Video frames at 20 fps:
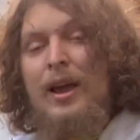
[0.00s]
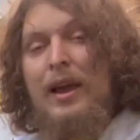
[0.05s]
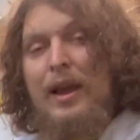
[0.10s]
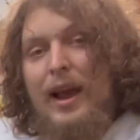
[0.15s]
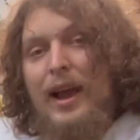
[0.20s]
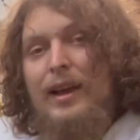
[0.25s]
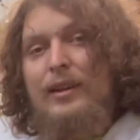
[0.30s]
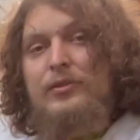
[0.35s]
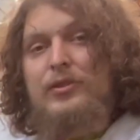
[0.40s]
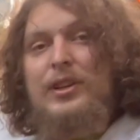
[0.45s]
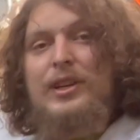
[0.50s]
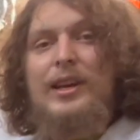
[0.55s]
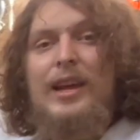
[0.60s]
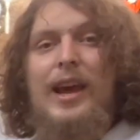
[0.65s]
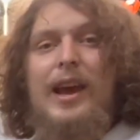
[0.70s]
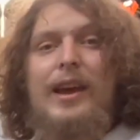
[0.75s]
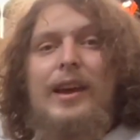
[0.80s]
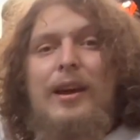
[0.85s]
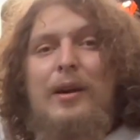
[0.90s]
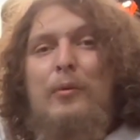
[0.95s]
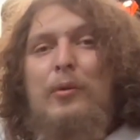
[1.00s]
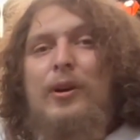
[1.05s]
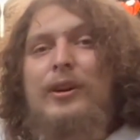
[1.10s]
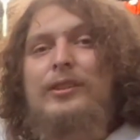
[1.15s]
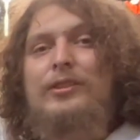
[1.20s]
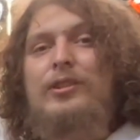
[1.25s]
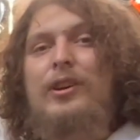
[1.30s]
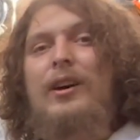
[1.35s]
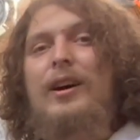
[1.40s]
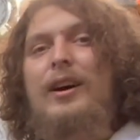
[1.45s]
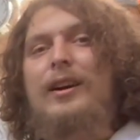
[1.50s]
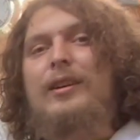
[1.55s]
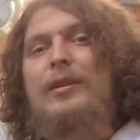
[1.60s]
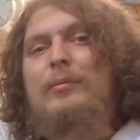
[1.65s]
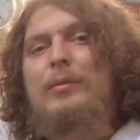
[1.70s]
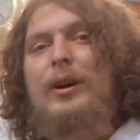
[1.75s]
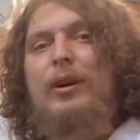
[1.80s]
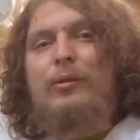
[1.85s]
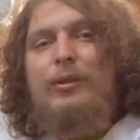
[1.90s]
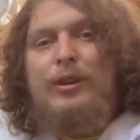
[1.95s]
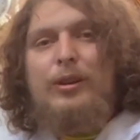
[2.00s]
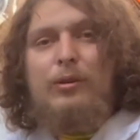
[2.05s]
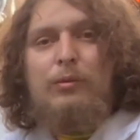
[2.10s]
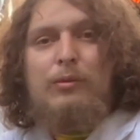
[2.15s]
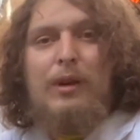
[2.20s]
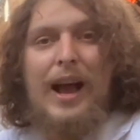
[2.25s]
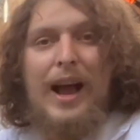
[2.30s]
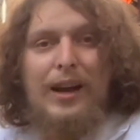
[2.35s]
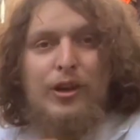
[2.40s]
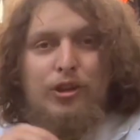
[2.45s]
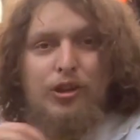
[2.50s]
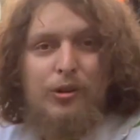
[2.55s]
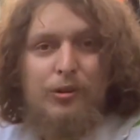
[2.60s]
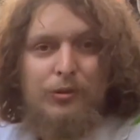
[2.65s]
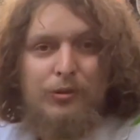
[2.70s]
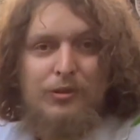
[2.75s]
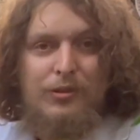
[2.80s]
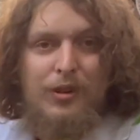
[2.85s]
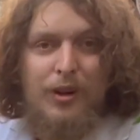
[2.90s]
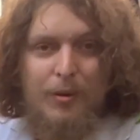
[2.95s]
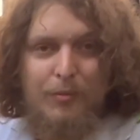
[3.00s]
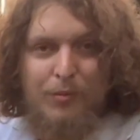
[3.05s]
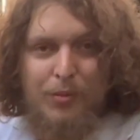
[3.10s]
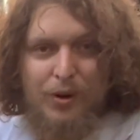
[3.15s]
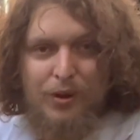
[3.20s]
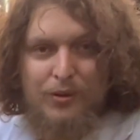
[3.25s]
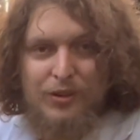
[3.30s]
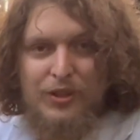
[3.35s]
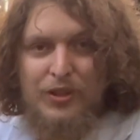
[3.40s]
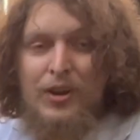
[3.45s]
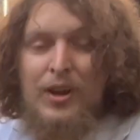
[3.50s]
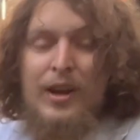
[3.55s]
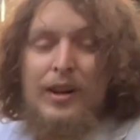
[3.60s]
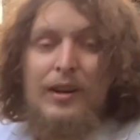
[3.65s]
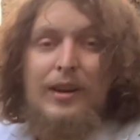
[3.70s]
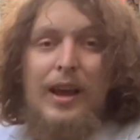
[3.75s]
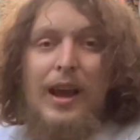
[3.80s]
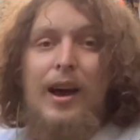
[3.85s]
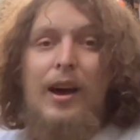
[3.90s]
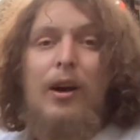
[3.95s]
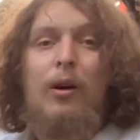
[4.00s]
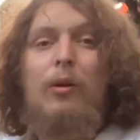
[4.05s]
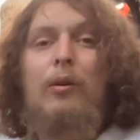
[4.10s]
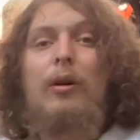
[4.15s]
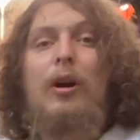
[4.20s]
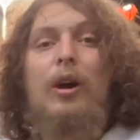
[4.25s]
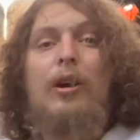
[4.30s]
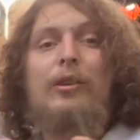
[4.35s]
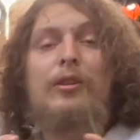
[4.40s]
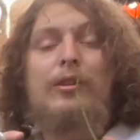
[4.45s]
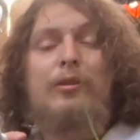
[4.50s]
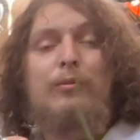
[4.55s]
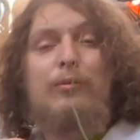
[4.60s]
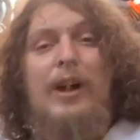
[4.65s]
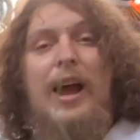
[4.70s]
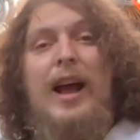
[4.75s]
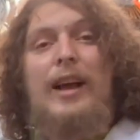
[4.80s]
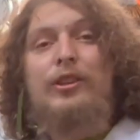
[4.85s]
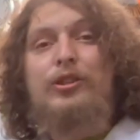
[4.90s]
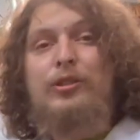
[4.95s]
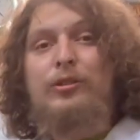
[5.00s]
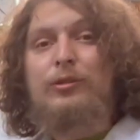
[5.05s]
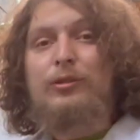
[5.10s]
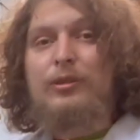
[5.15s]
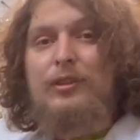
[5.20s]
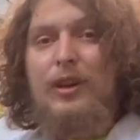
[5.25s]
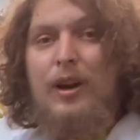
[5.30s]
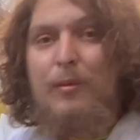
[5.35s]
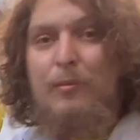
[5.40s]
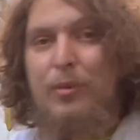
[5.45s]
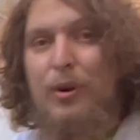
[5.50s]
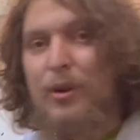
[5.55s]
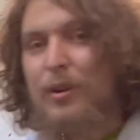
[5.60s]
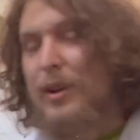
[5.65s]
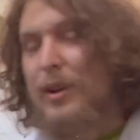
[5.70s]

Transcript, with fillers: And today I want to talk about irrational numbers. Now, an irrational number